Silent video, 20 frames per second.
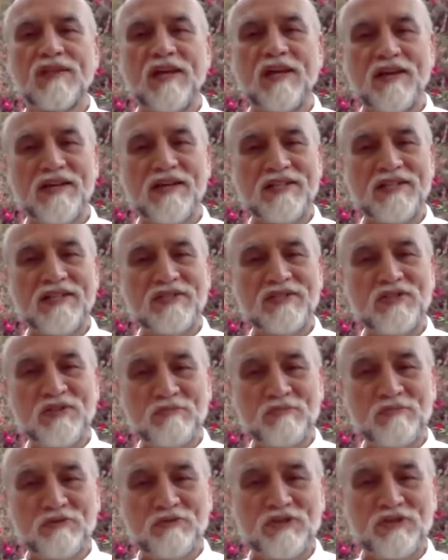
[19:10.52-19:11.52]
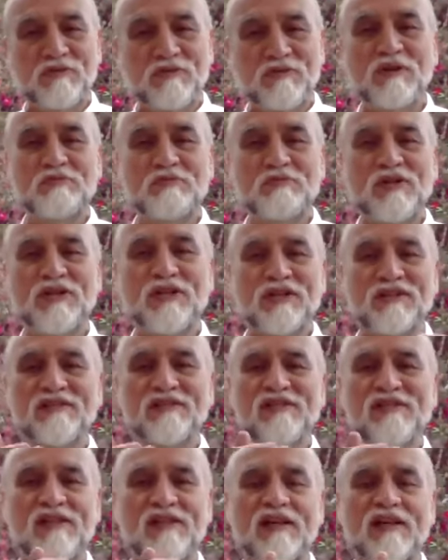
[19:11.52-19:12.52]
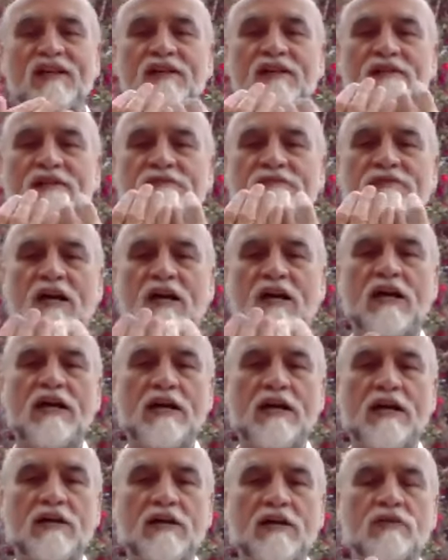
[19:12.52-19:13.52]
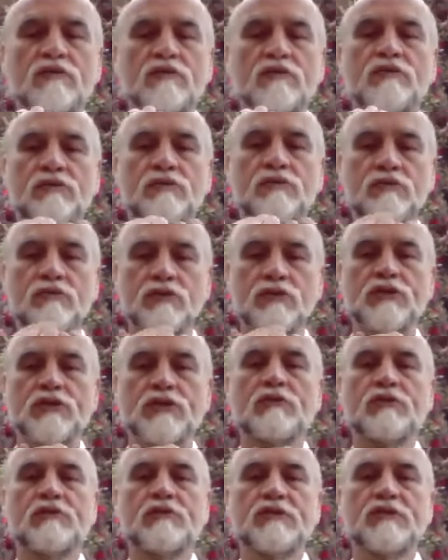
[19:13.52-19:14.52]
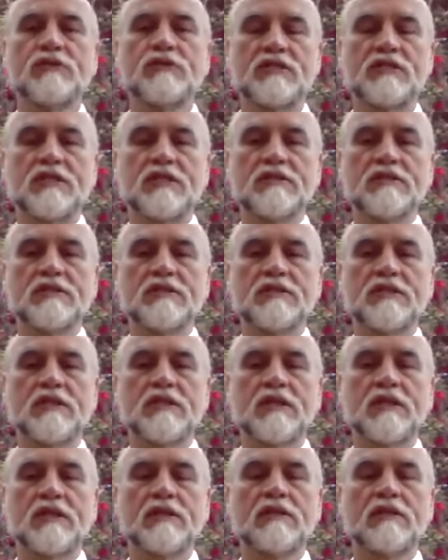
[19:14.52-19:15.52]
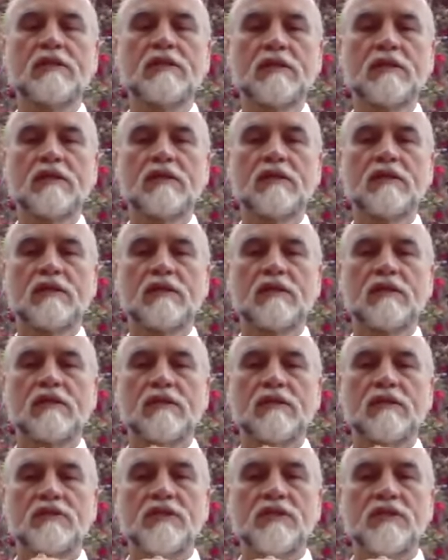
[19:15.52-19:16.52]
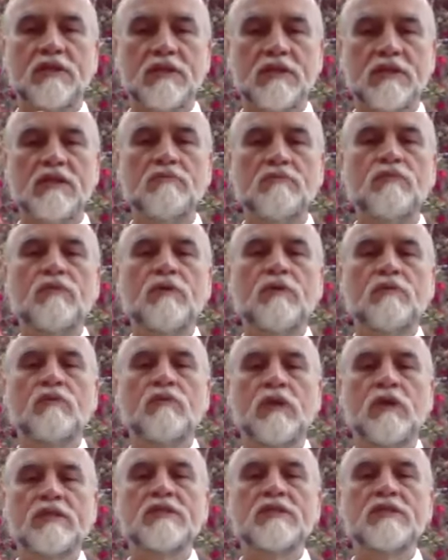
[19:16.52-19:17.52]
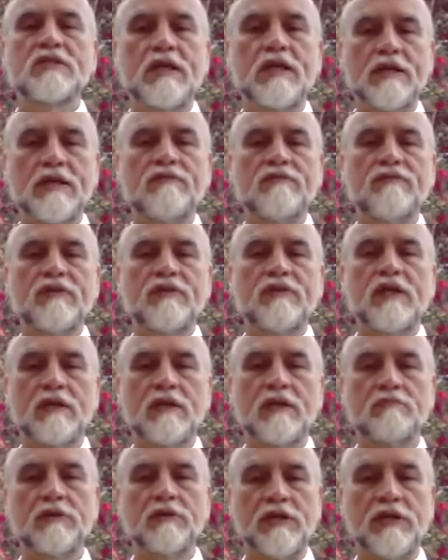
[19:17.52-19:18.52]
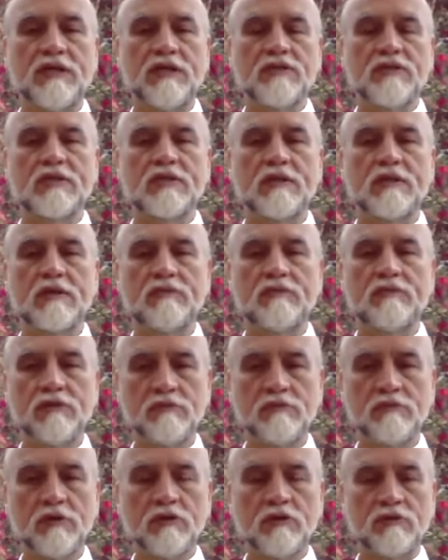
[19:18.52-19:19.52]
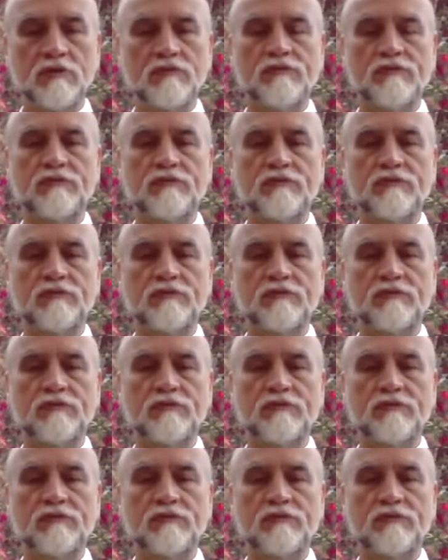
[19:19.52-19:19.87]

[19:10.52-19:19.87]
has the prescription of how, through social distancing, to keep one safe at a place of remove.